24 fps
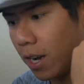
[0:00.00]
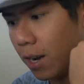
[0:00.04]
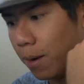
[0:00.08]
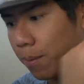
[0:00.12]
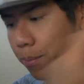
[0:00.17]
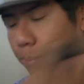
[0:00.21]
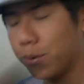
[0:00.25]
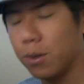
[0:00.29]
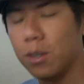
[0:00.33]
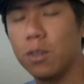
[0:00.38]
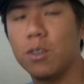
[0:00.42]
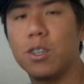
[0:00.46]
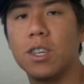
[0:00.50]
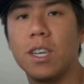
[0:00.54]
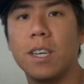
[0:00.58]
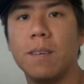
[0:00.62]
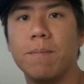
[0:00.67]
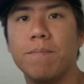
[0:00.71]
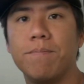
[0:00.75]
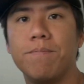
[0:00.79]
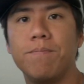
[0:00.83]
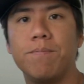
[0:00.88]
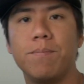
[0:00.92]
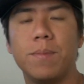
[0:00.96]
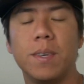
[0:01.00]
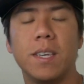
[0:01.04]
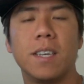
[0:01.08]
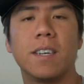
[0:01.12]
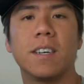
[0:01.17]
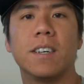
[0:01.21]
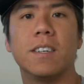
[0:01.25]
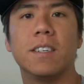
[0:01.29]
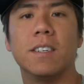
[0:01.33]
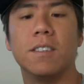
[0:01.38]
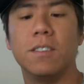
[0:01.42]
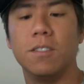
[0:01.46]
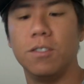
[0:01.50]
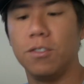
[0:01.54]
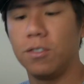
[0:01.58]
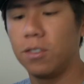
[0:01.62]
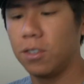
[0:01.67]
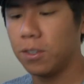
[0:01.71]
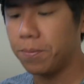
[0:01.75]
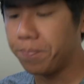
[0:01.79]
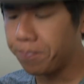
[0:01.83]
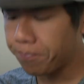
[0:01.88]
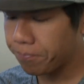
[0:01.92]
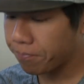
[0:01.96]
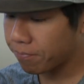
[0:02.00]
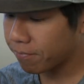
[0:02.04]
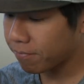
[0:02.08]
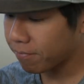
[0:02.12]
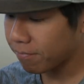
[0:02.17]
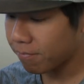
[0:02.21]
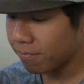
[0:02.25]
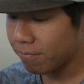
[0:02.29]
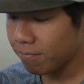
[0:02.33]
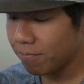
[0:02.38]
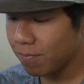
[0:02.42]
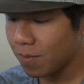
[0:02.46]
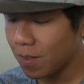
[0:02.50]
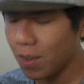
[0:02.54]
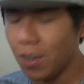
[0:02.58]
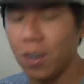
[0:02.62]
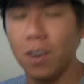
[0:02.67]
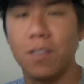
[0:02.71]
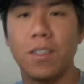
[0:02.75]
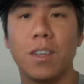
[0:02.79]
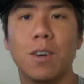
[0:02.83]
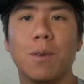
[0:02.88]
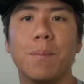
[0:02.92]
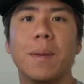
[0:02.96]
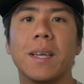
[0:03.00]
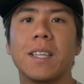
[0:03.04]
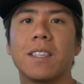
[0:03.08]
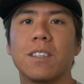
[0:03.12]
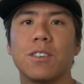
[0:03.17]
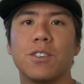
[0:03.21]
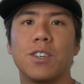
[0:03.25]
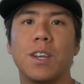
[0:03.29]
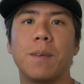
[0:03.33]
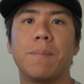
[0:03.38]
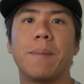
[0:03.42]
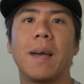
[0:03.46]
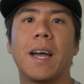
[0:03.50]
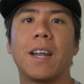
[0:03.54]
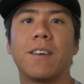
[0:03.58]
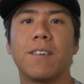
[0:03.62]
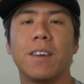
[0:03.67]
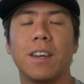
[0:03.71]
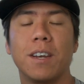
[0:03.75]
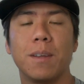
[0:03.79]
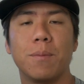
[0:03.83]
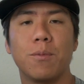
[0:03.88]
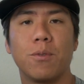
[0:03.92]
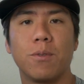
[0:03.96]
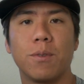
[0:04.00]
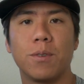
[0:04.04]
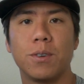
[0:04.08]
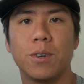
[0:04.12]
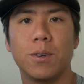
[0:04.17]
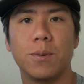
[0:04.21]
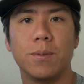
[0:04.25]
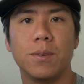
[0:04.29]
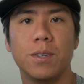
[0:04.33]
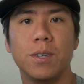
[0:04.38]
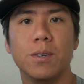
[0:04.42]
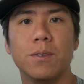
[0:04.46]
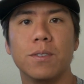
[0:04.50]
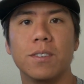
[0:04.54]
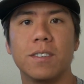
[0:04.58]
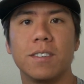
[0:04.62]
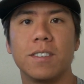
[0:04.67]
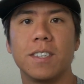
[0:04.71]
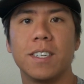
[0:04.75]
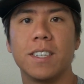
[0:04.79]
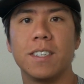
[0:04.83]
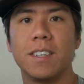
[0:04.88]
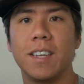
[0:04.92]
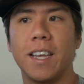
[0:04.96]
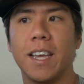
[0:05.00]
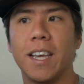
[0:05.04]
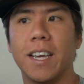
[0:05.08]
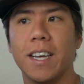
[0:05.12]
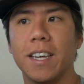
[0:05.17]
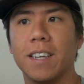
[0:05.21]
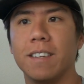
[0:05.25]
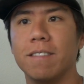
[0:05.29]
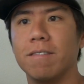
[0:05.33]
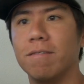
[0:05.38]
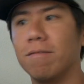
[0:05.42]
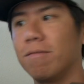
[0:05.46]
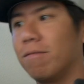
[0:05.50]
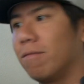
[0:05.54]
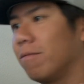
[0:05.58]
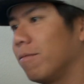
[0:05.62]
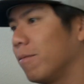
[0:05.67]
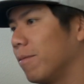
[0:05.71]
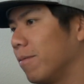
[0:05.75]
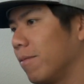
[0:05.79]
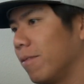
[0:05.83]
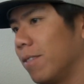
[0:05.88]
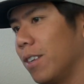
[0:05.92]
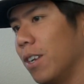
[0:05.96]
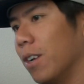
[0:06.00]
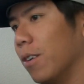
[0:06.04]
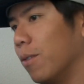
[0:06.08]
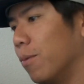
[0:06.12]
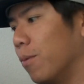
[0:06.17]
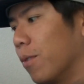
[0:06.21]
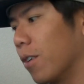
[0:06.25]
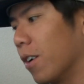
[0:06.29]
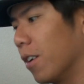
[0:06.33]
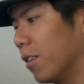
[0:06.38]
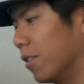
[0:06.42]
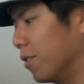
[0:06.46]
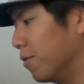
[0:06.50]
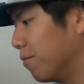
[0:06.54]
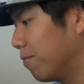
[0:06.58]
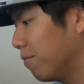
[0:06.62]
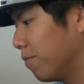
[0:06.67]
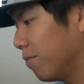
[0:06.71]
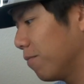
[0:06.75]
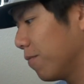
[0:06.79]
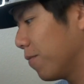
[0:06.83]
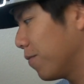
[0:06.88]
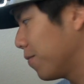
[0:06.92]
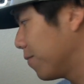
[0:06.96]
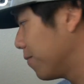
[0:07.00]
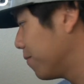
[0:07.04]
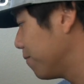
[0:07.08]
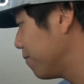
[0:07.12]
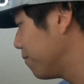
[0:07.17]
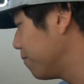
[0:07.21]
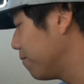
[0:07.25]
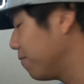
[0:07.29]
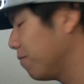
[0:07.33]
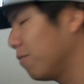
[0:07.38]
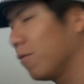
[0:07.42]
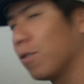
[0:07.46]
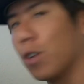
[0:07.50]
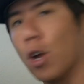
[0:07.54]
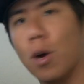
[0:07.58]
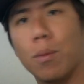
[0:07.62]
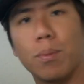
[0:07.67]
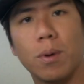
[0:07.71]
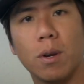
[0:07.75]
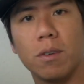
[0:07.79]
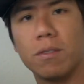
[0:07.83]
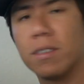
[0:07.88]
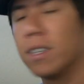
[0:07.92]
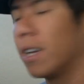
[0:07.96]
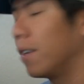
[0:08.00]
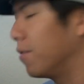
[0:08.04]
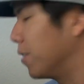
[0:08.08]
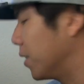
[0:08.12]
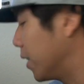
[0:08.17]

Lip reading: pretty cheap because, they don't make this shape battery anymore, no one uses it, and, we're on a GoPro 7